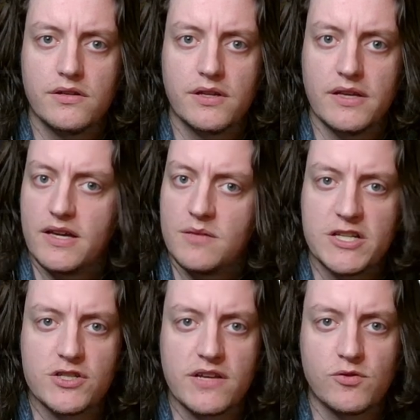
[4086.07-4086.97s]
Yeah, he might
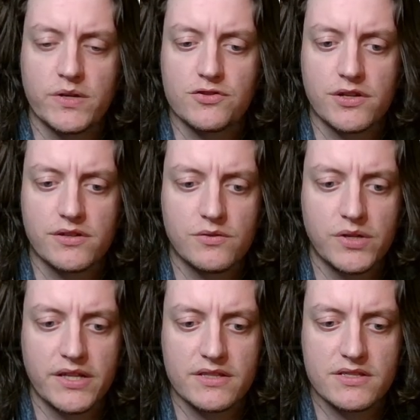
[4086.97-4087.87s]
just have a weak draw.
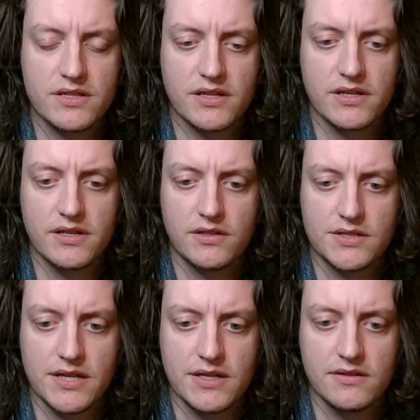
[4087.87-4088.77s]
Well, that's,
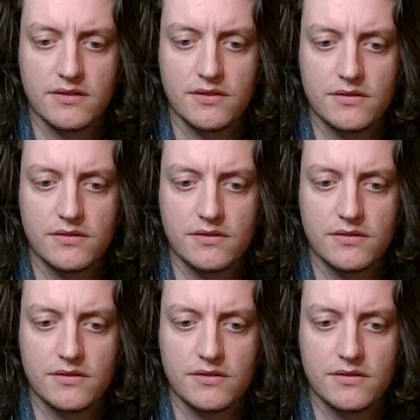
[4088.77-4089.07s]
I'll take it,